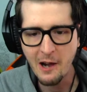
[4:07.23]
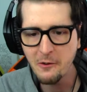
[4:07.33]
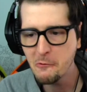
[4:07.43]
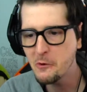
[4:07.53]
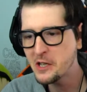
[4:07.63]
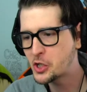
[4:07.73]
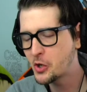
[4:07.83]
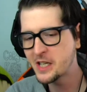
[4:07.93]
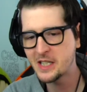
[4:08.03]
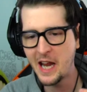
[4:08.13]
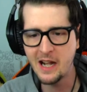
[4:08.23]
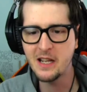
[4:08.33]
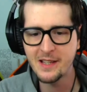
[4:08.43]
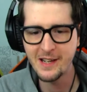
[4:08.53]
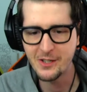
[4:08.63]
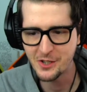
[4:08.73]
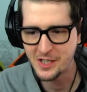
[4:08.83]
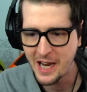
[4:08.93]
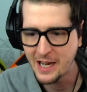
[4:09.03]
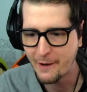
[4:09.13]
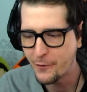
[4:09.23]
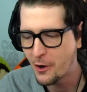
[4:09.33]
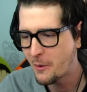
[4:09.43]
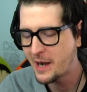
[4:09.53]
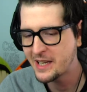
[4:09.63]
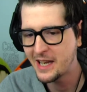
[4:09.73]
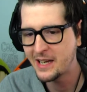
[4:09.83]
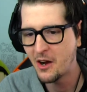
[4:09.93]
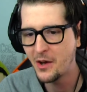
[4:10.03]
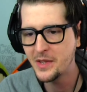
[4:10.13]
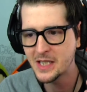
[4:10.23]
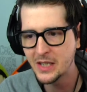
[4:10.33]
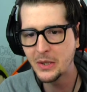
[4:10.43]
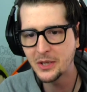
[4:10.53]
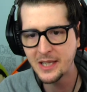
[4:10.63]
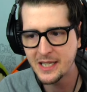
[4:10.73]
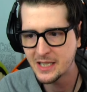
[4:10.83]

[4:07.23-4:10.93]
can we trust anything that you're saying if you're already getting all these little things